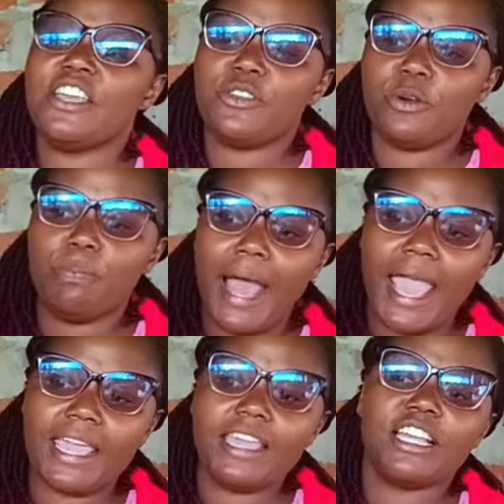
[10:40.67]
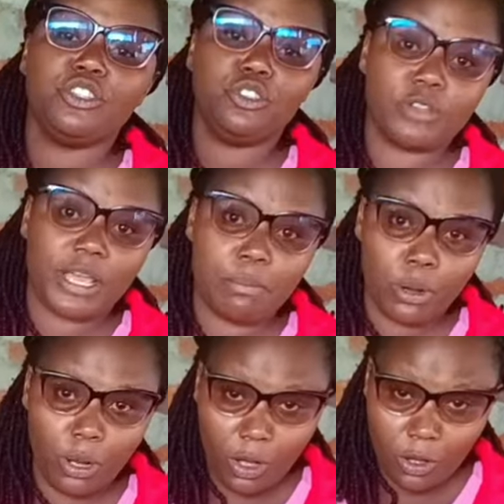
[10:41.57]
you buy
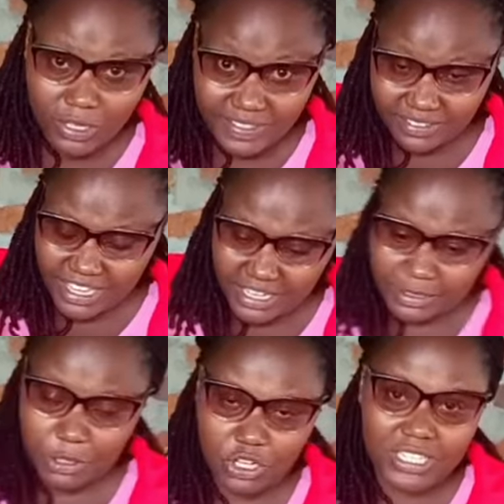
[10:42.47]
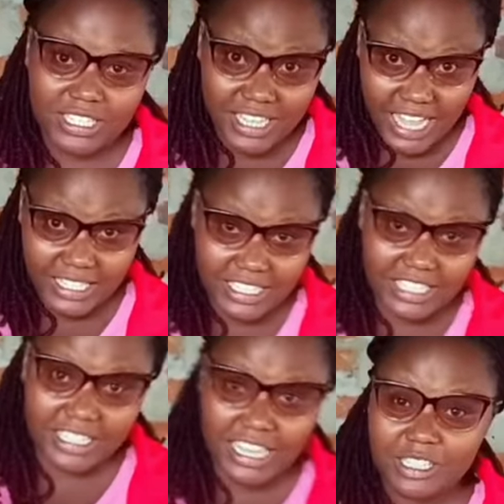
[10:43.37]
durable things, because yes,
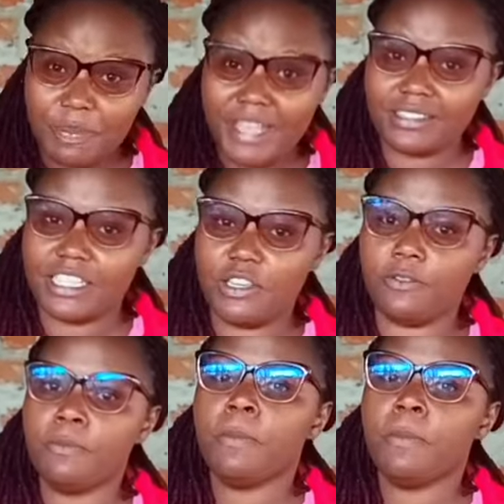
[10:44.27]
it's expensive,